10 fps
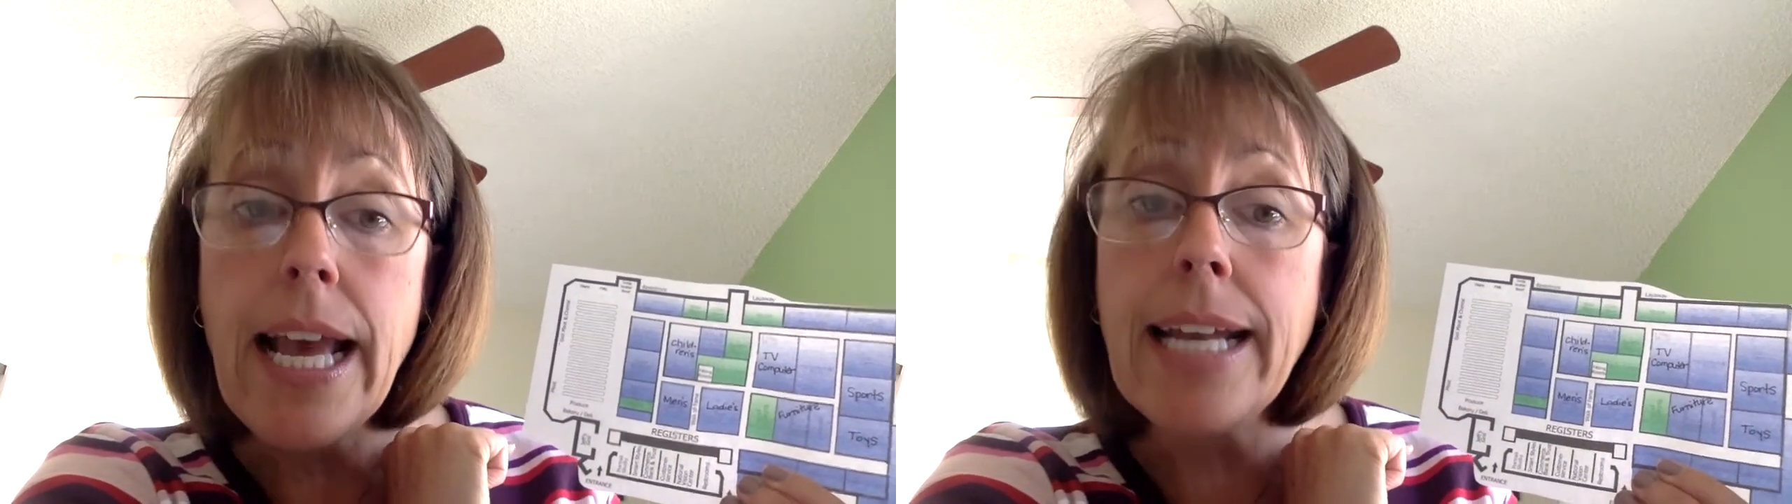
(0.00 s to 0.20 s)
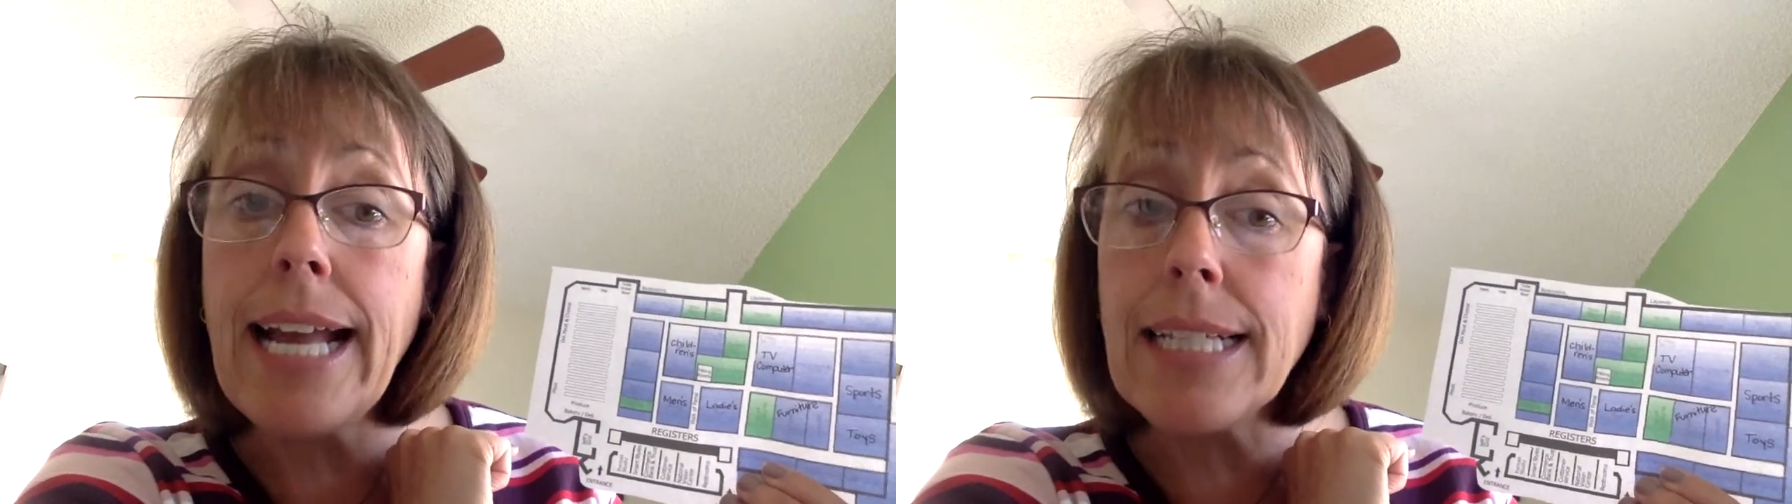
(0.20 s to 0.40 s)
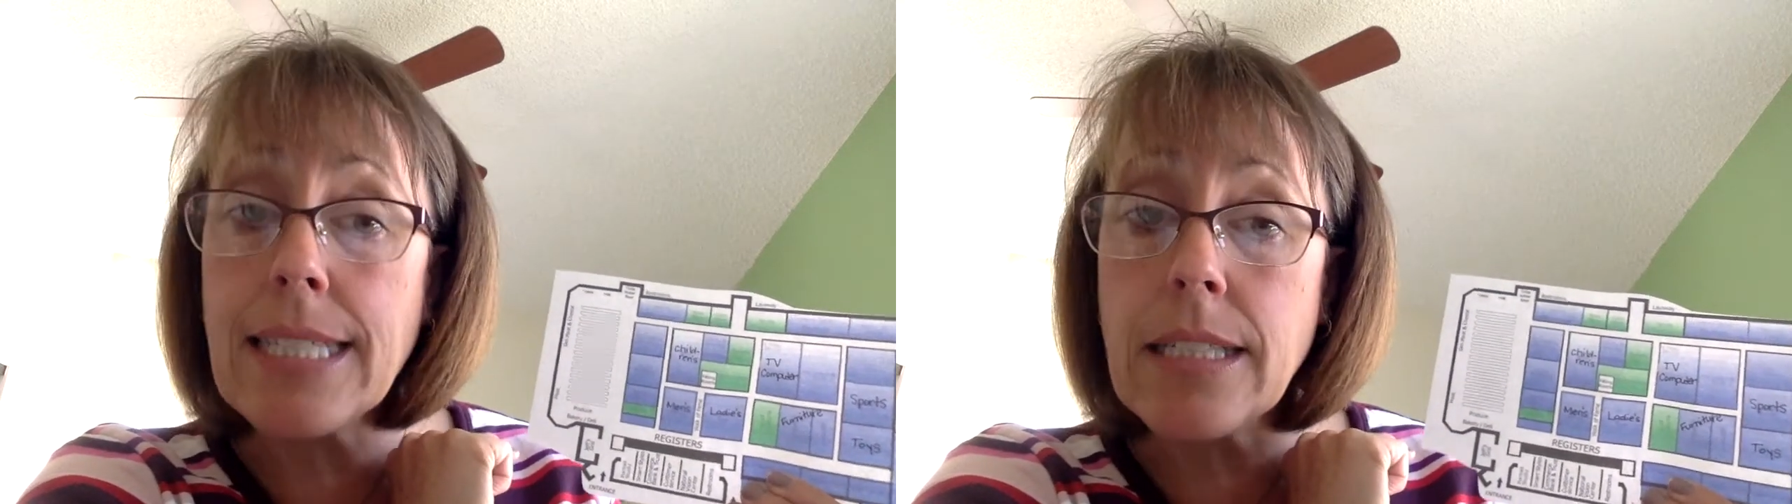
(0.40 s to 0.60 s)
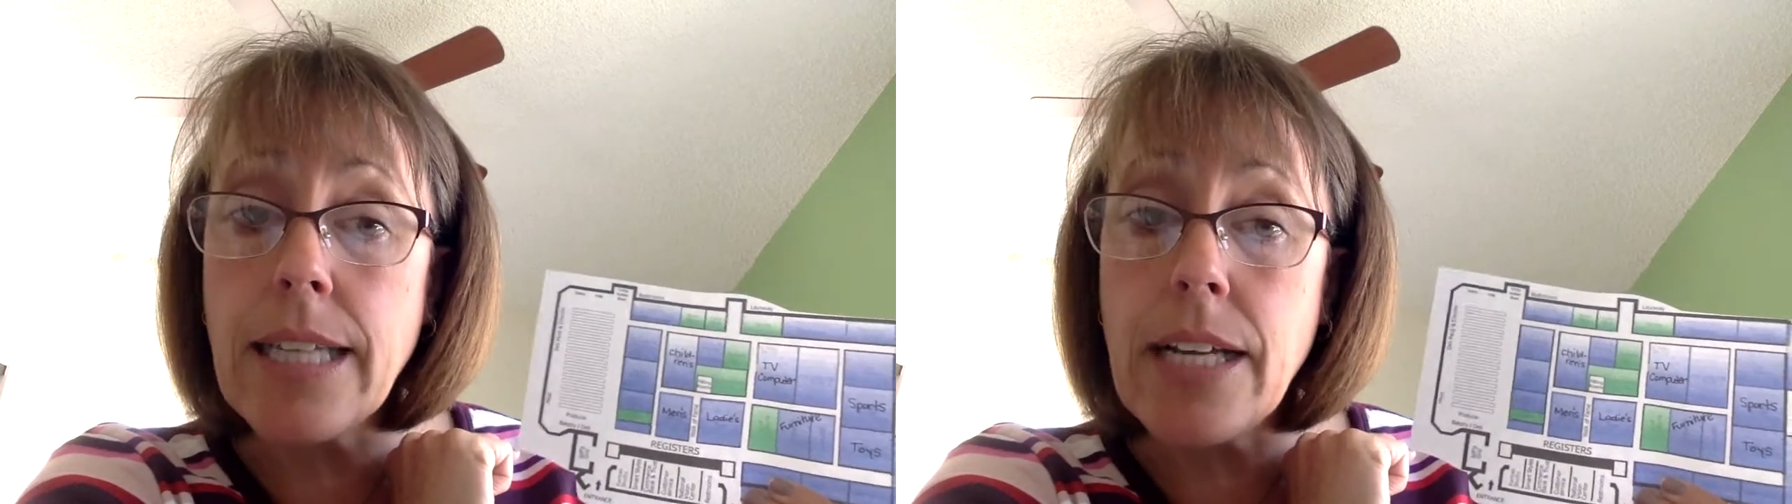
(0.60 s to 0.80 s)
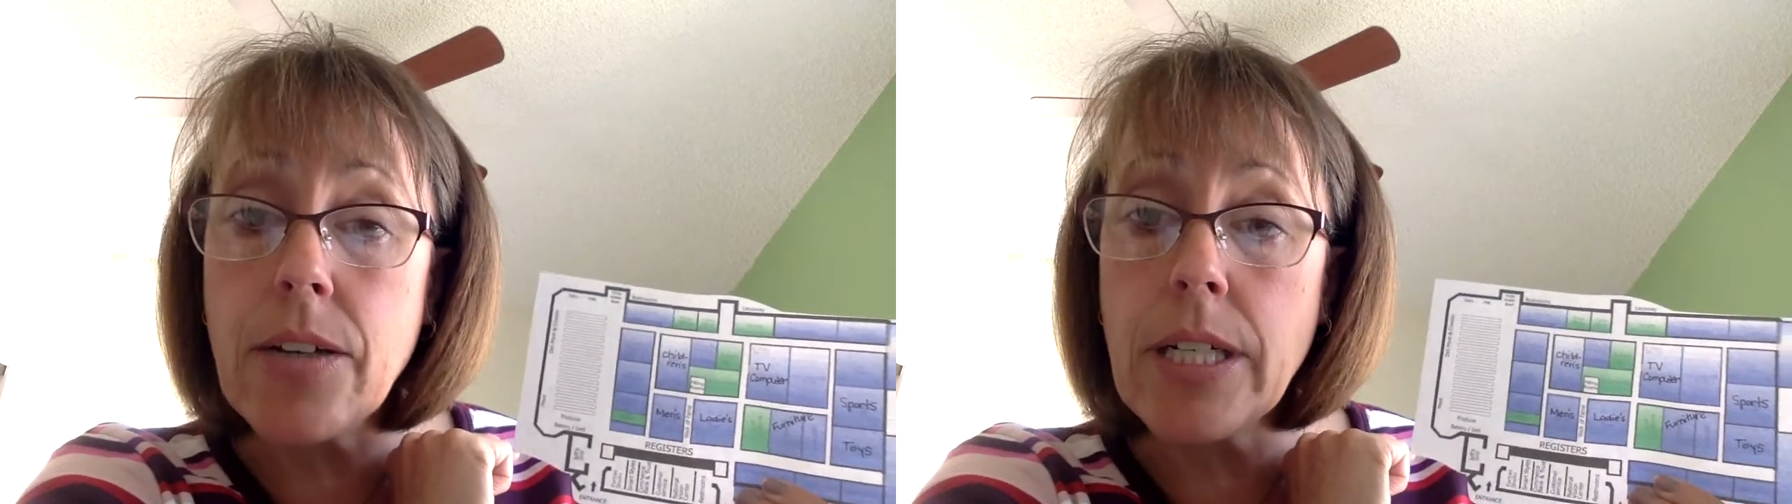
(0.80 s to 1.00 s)
An
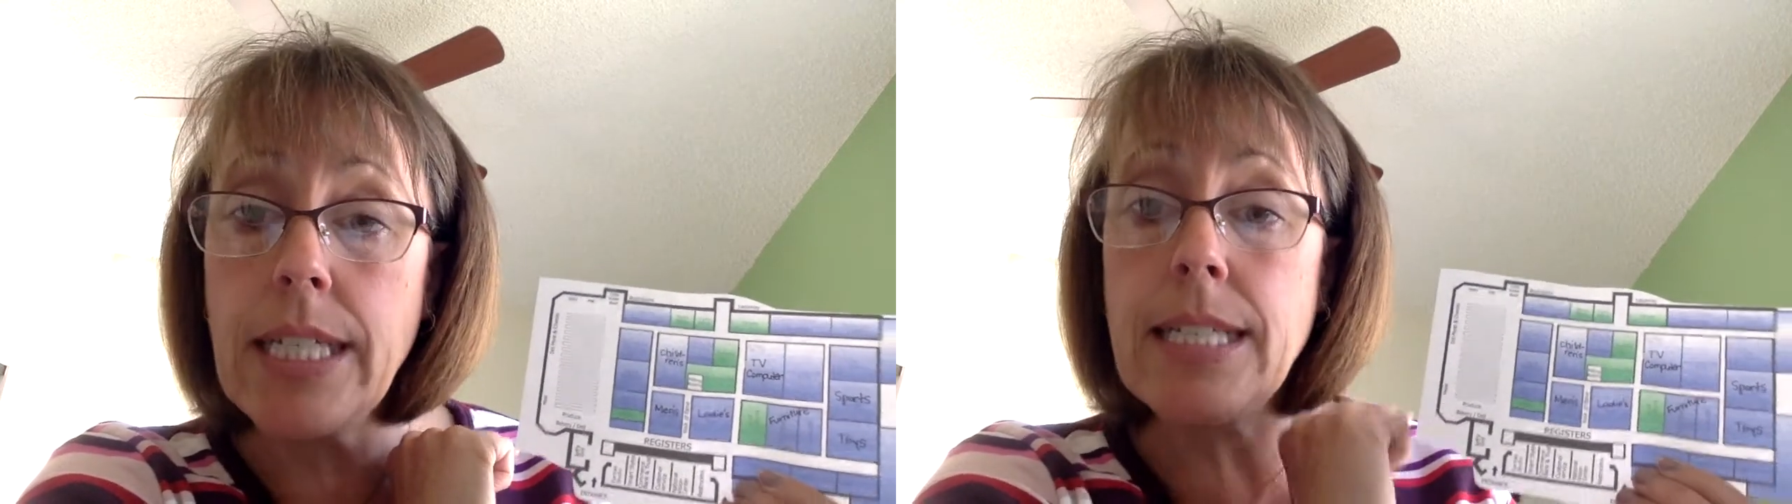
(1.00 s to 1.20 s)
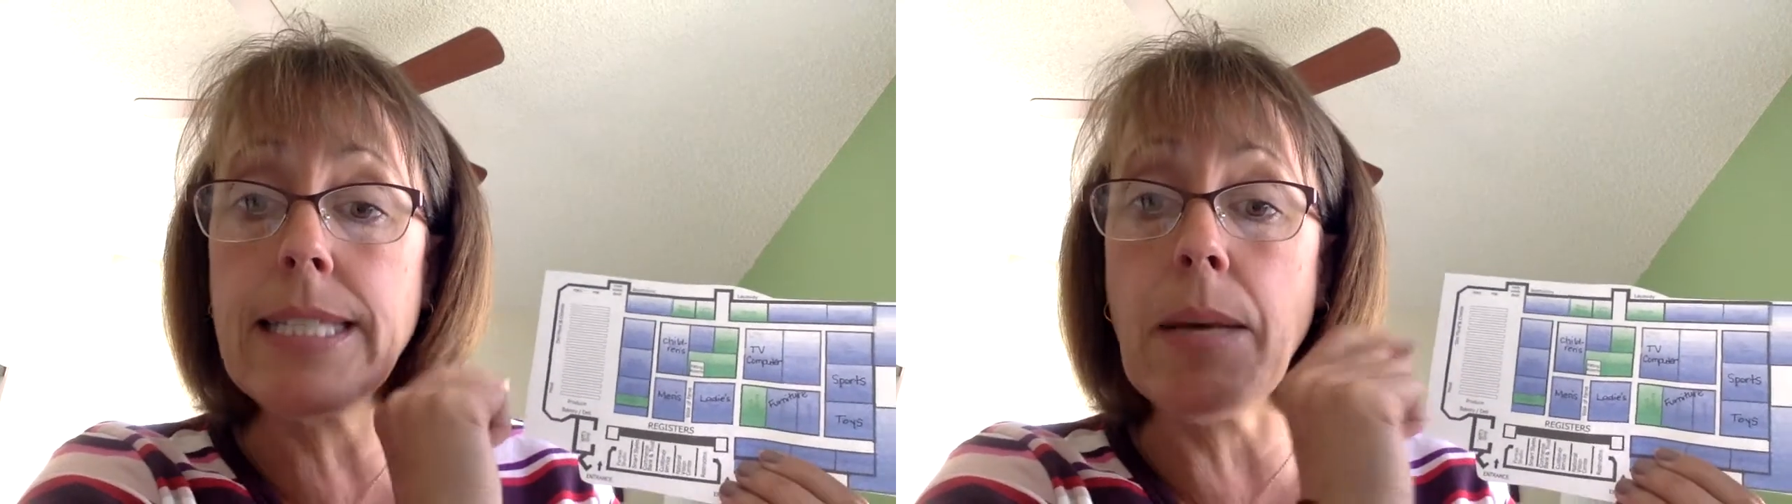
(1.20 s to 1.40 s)
escalator is